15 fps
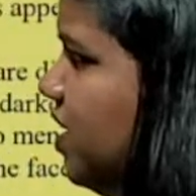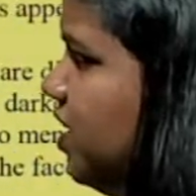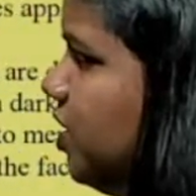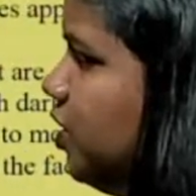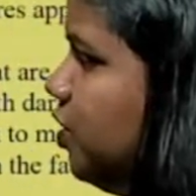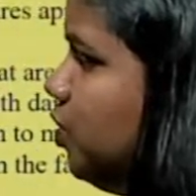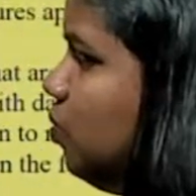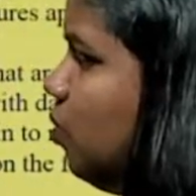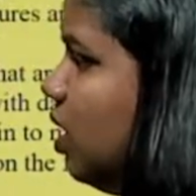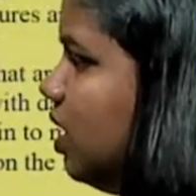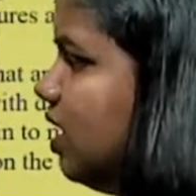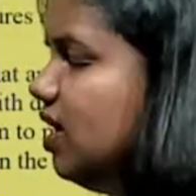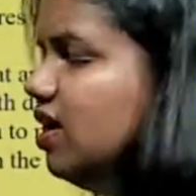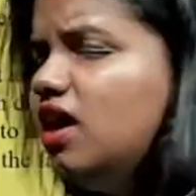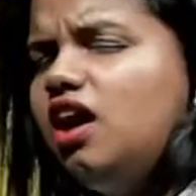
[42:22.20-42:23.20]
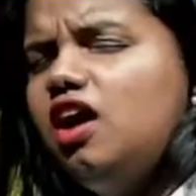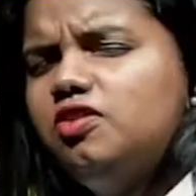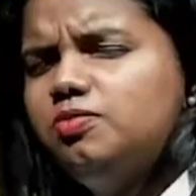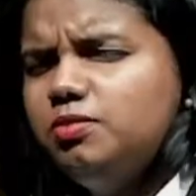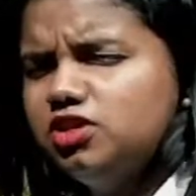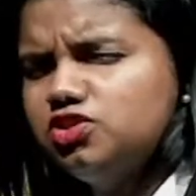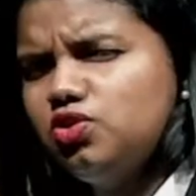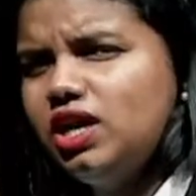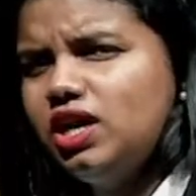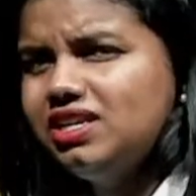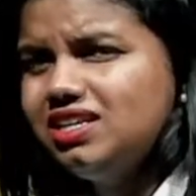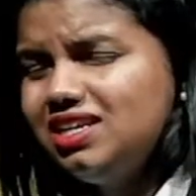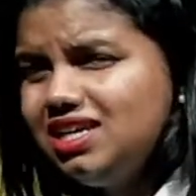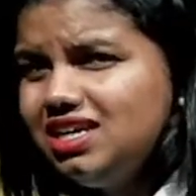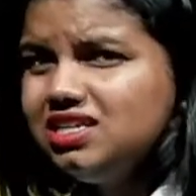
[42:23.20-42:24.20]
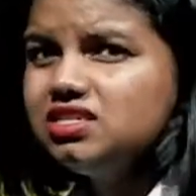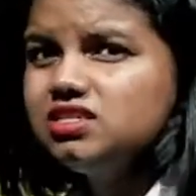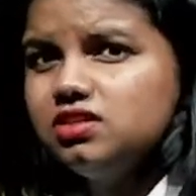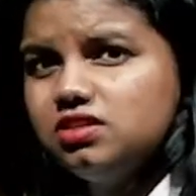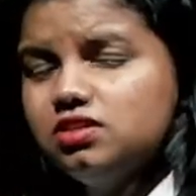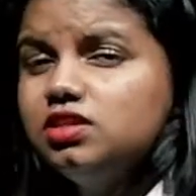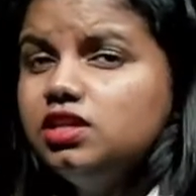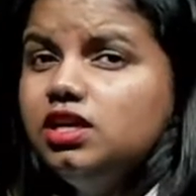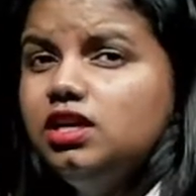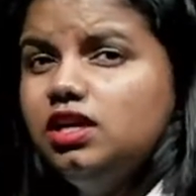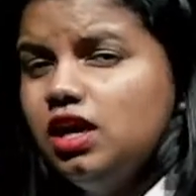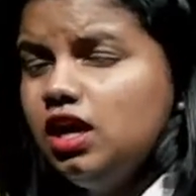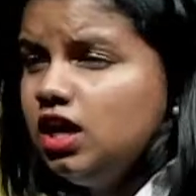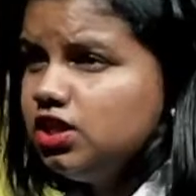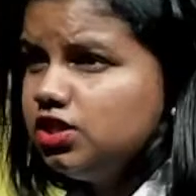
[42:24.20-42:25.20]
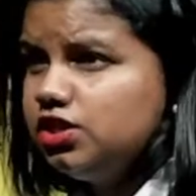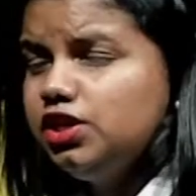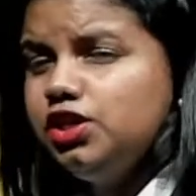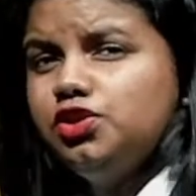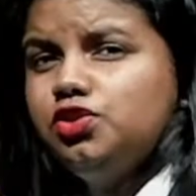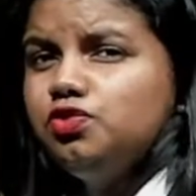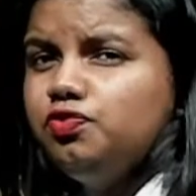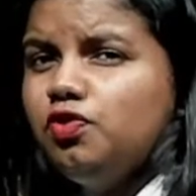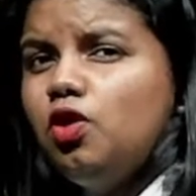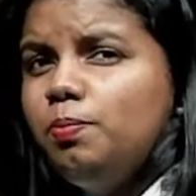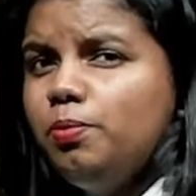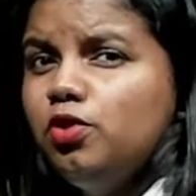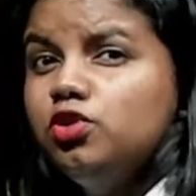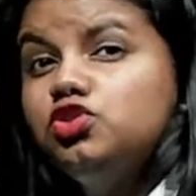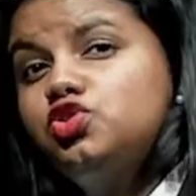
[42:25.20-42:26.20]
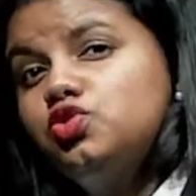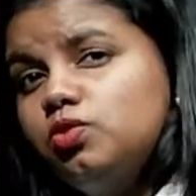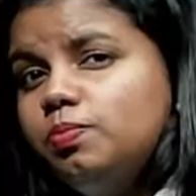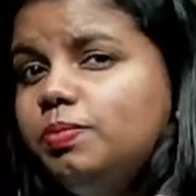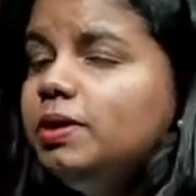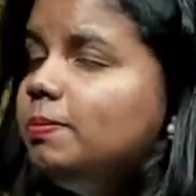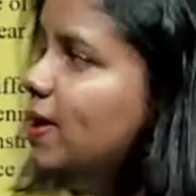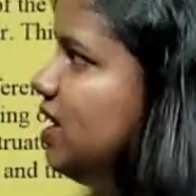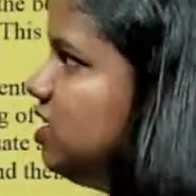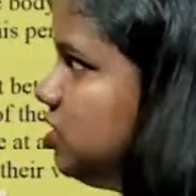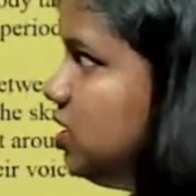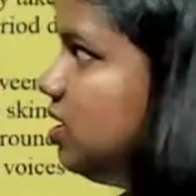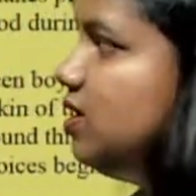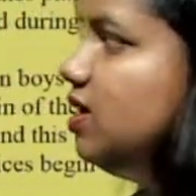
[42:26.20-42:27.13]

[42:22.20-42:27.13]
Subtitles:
it into 1.5 marks. So at least three to 4 points should be mentioned